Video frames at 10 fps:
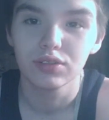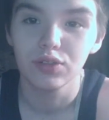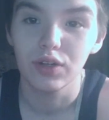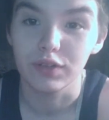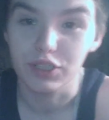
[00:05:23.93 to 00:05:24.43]

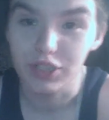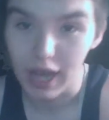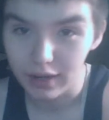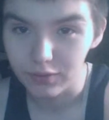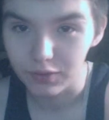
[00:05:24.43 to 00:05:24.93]
Trevor
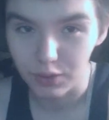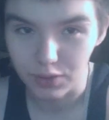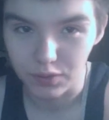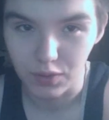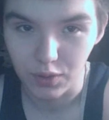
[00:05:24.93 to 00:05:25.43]
Chat for
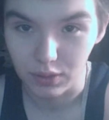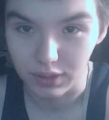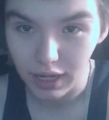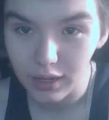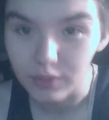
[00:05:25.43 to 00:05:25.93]
those of you who are
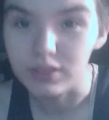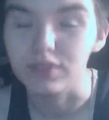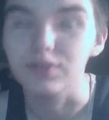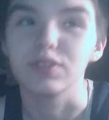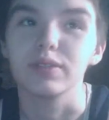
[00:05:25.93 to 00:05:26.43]
not at
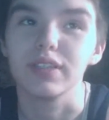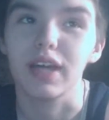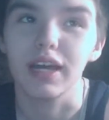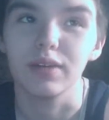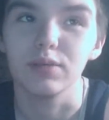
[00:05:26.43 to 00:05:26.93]
risk of
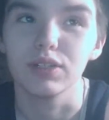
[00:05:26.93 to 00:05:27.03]
suicide,